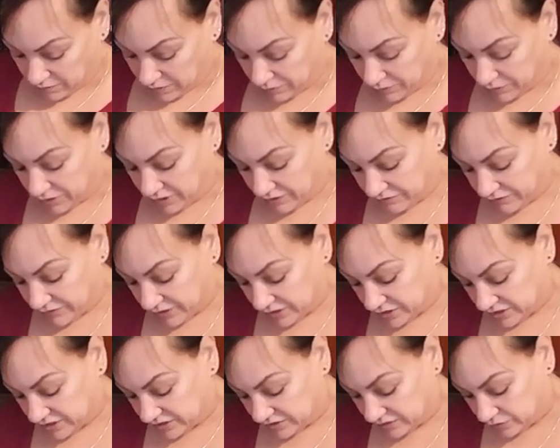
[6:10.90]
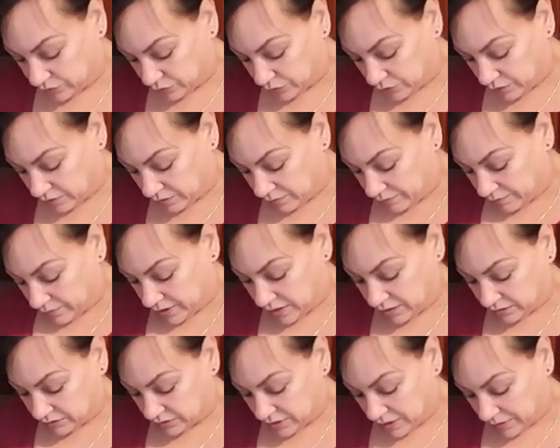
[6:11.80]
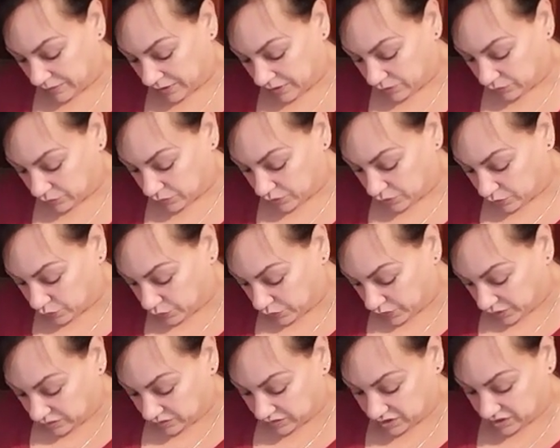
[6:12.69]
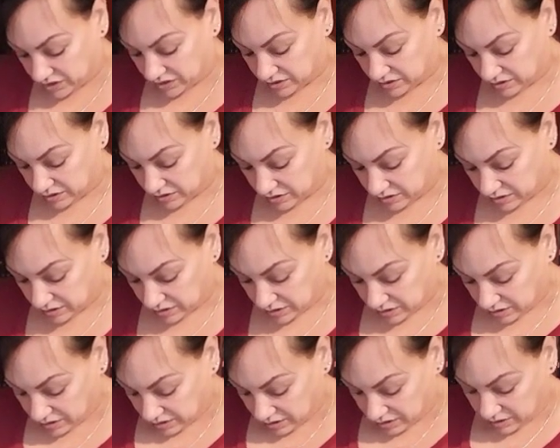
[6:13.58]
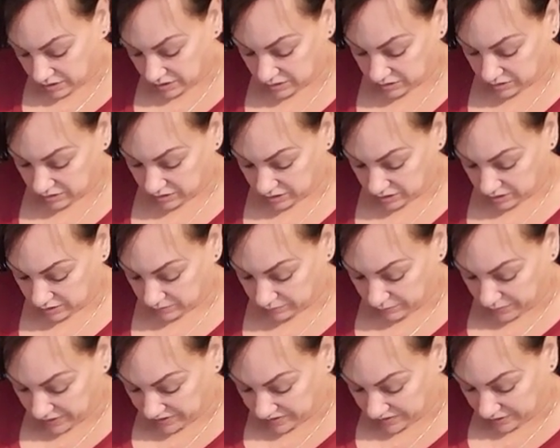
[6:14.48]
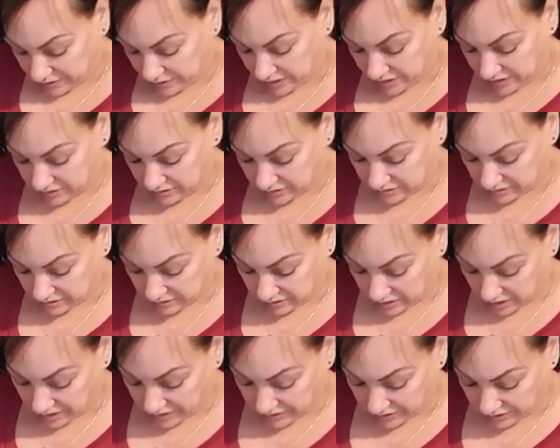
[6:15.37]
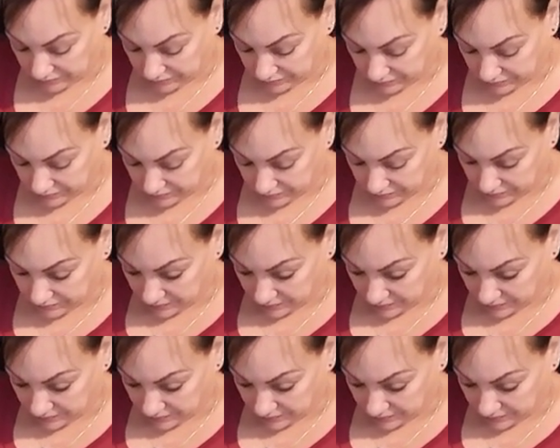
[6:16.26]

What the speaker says: Remember, your veggies will melt, will wilt and turn basically into nothing.